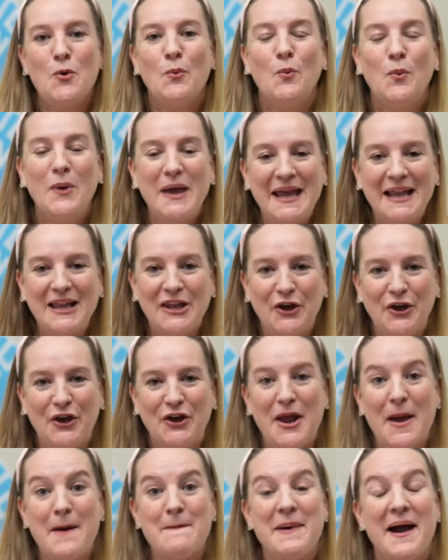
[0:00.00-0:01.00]
we
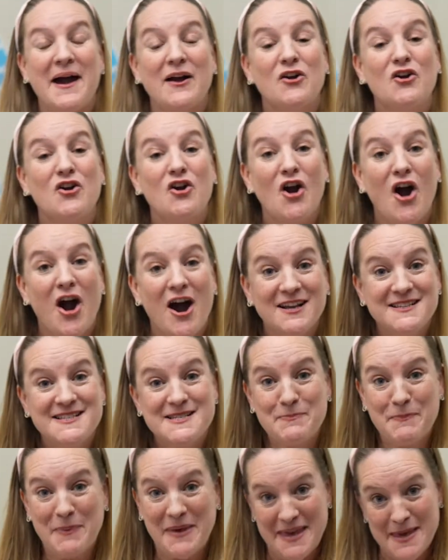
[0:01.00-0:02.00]
learn about
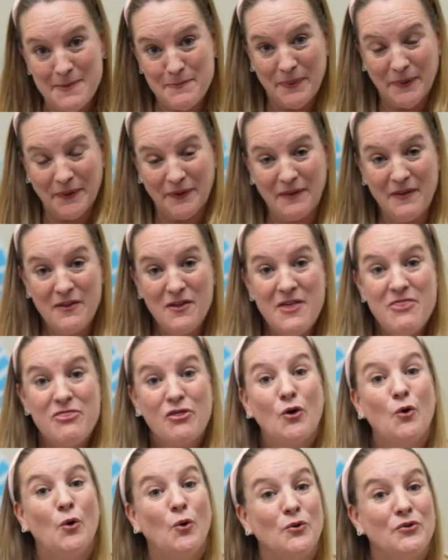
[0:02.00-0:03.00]
God's people
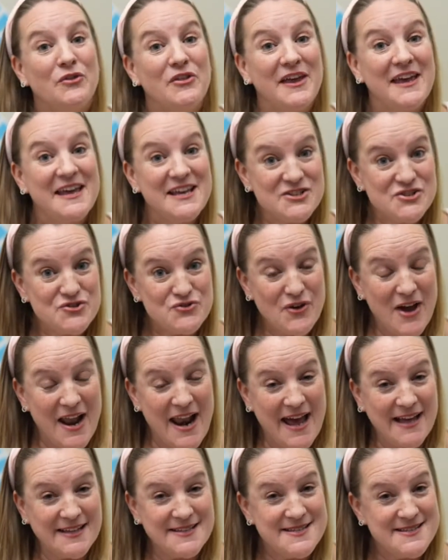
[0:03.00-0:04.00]
called the
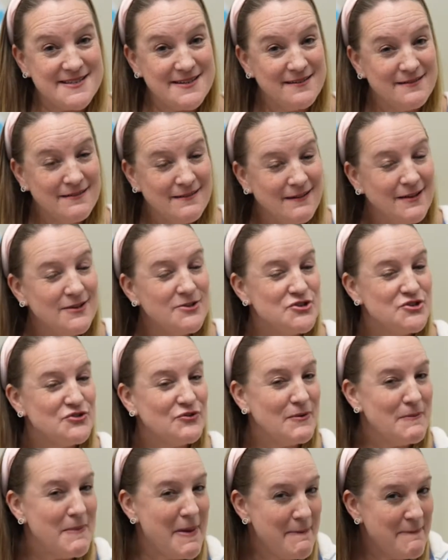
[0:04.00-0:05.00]
Israelites. Do you
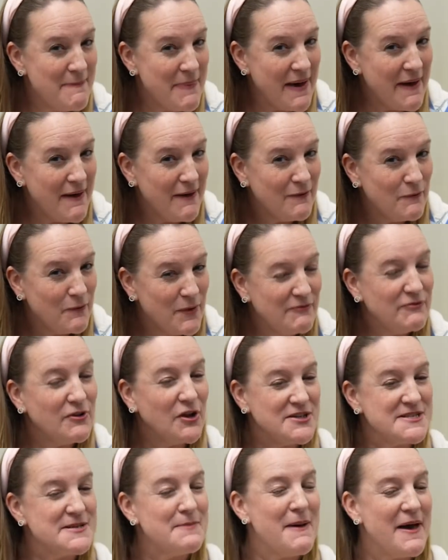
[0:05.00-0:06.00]
remember? We've
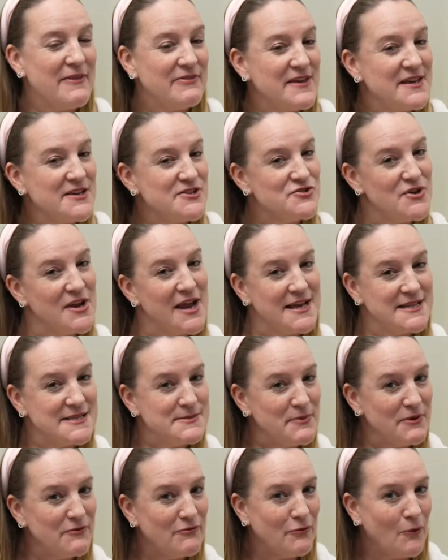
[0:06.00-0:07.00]
learned about the Israelites
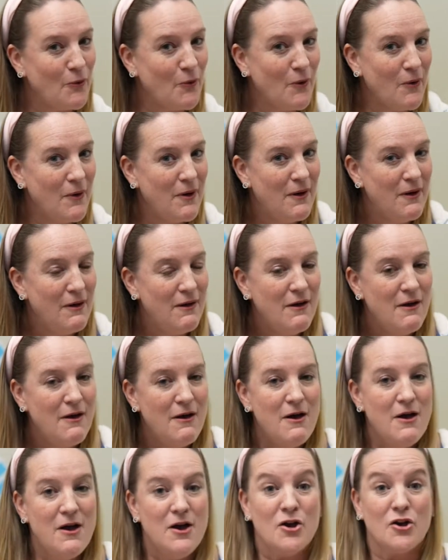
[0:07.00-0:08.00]
before.
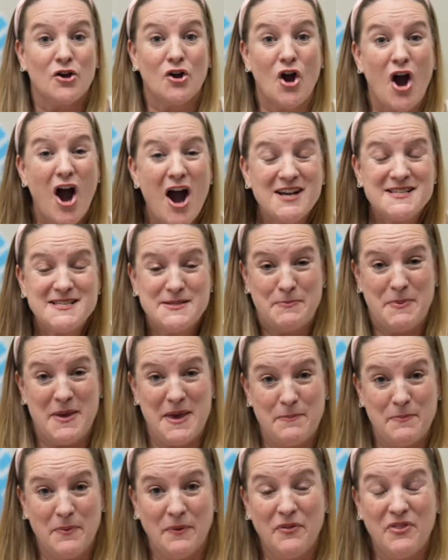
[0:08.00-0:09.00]
God's
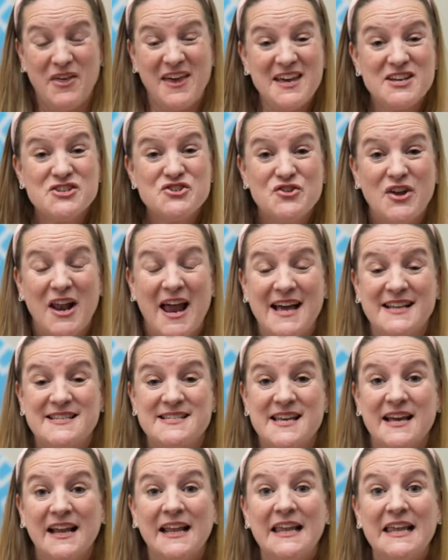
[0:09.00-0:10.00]
people, the
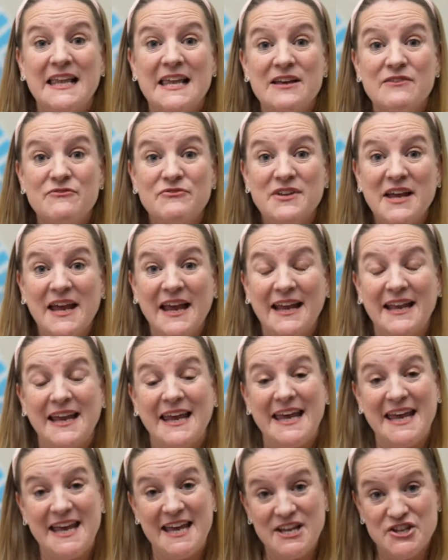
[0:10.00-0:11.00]
Israelites, lived in
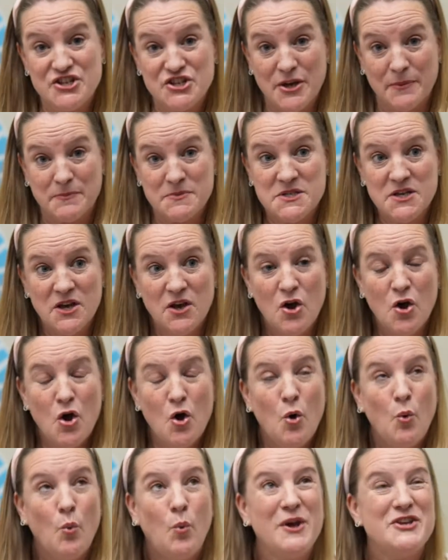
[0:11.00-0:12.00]
Egypt,
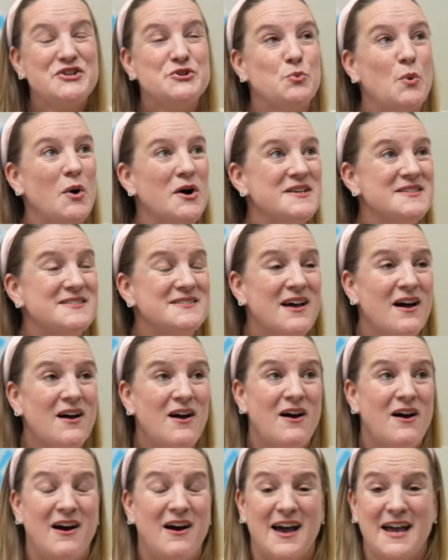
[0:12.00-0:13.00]
which was,
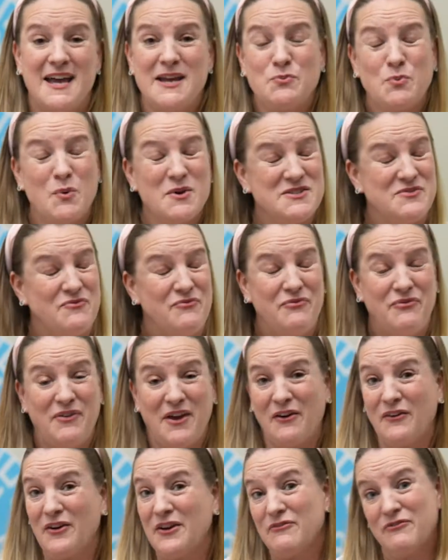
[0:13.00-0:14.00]
it was
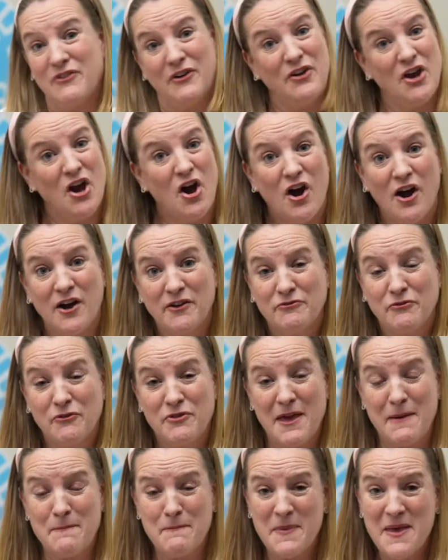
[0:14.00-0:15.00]
very, very hard for
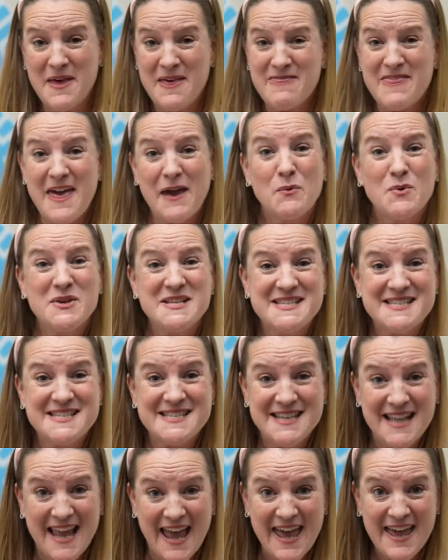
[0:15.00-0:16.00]
them. They were
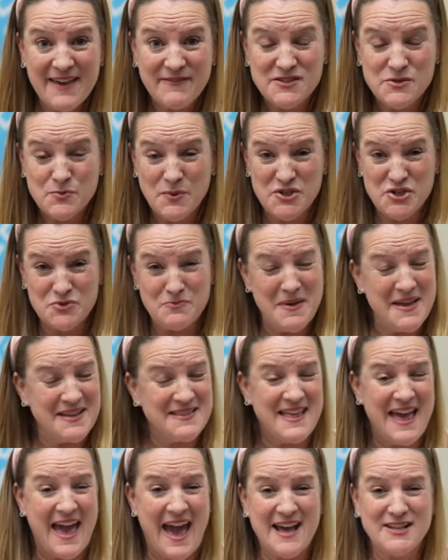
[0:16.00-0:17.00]
slaves, which meant
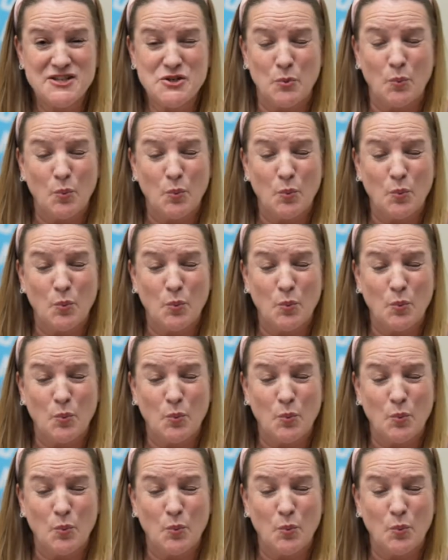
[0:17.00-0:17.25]
they had to